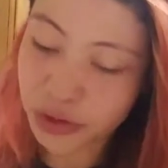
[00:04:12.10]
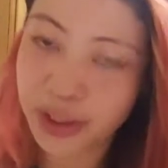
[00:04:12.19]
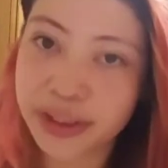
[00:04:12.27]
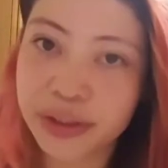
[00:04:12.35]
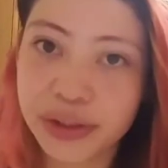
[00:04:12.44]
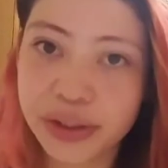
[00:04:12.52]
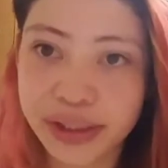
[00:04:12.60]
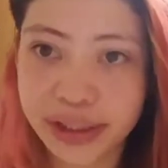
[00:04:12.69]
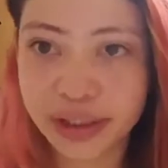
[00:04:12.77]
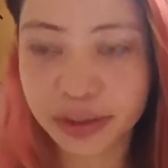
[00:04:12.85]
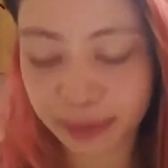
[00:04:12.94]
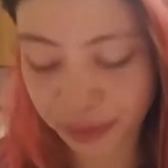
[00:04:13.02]
Trying to
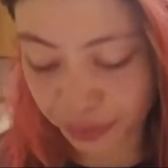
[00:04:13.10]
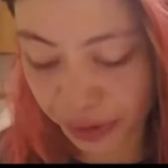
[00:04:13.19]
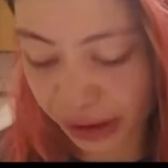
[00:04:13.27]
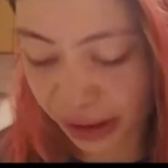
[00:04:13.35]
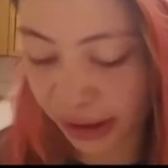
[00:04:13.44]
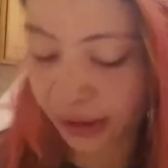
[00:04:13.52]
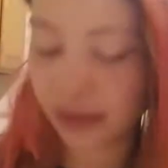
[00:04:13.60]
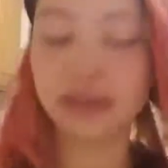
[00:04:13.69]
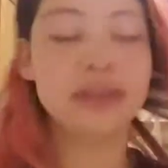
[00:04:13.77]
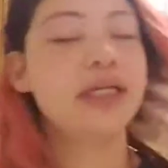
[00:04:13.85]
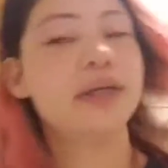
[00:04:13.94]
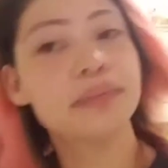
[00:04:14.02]
stick to my routine,
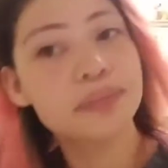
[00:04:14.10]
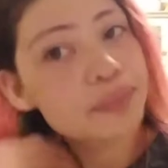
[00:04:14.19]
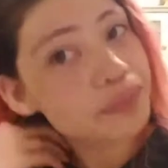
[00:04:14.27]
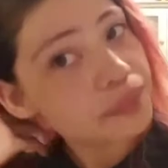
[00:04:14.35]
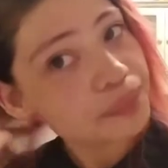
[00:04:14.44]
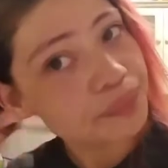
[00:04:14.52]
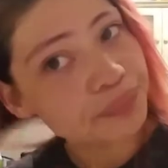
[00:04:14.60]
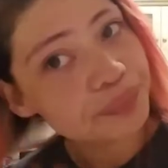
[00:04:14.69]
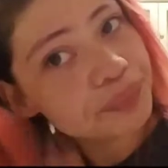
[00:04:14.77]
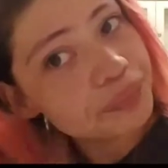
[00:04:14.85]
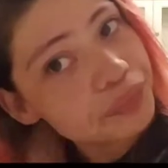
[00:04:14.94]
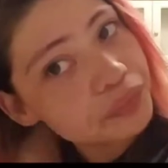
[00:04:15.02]
keep
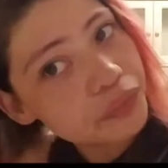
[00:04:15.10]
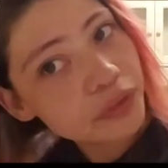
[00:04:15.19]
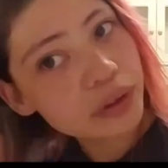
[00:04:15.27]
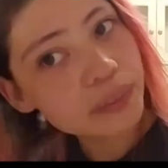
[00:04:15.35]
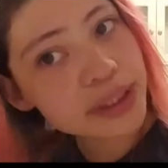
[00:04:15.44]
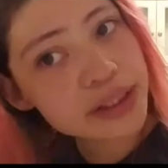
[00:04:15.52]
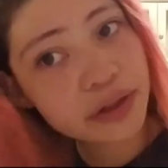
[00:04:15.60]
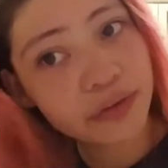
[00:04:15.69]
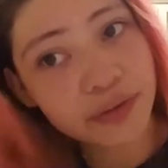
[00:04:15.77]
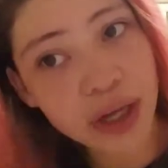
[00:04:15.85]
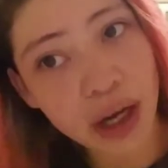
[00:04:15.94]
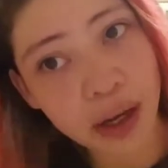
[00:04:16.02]

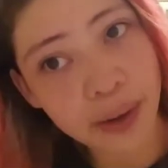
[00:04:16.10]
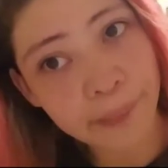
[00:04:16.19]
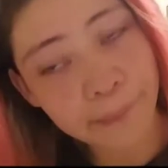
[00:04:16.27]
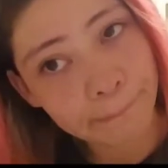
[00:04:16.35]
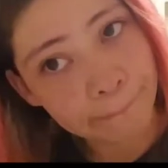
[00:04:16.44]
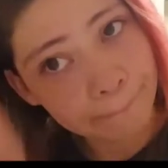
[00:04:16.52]
myself calm.